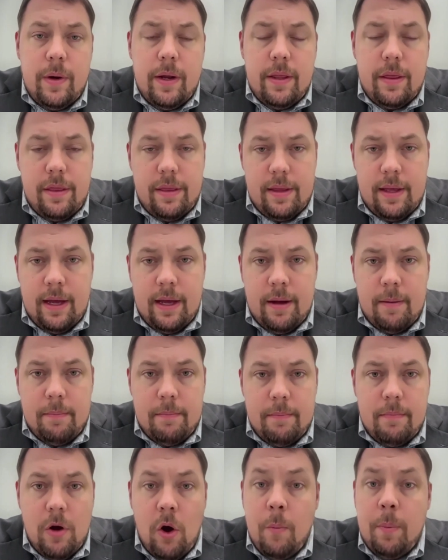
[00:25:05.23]
with
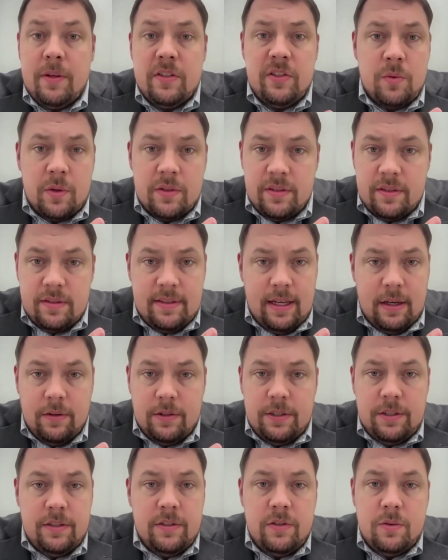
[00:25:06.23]
open source
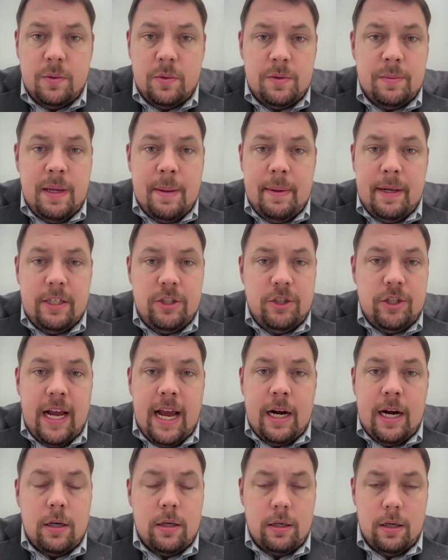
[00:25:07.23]
intelligence, which may be
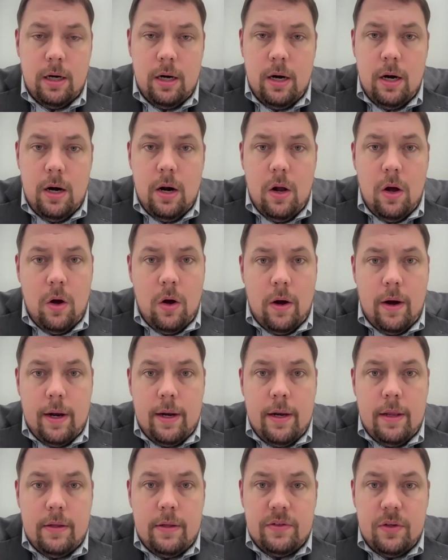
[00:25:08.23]
chatter
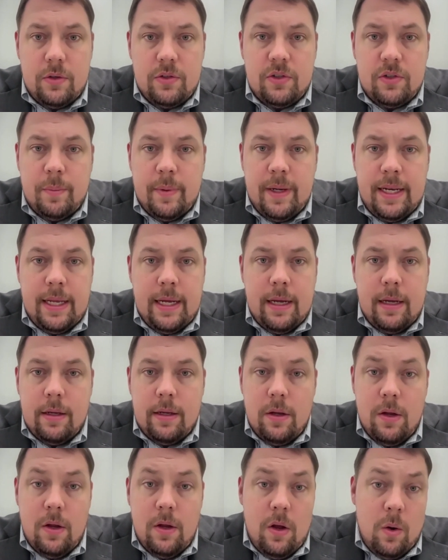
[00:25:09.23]
on social
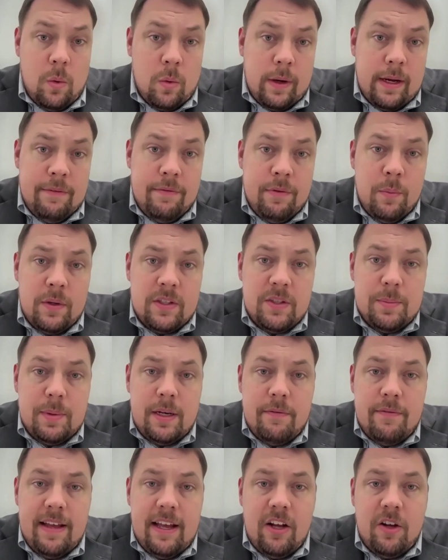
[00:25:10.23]
media, or even what's
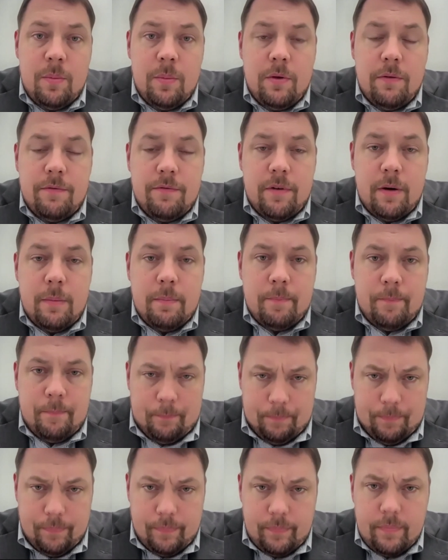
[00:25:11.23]
been available from
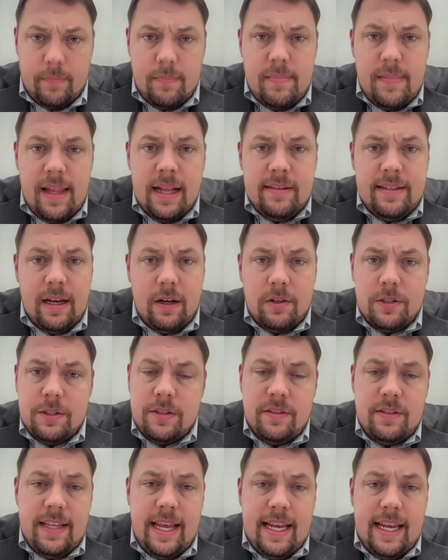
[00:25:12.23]

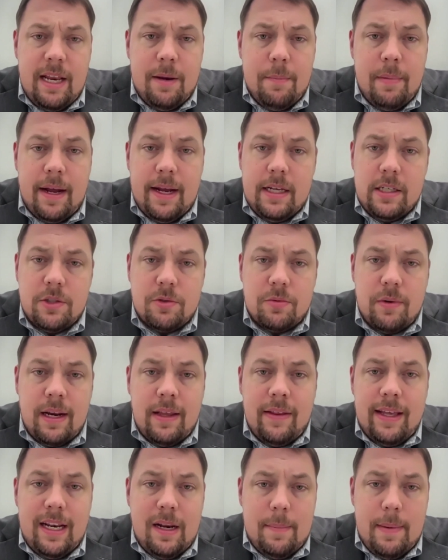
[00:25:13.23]
intelligence taken by
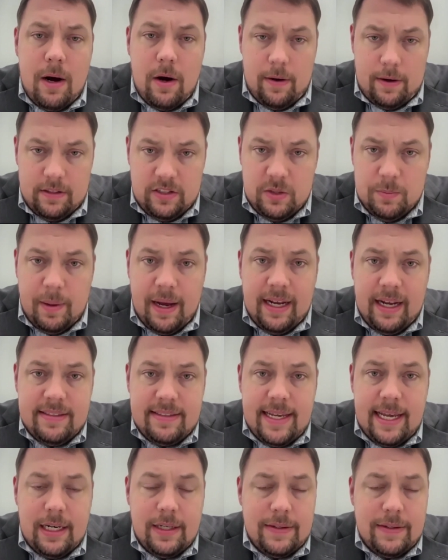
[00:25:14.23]
Israeli and American spy
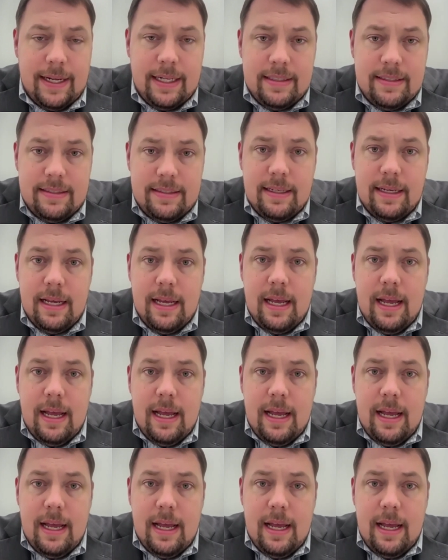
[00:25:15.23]
satellites.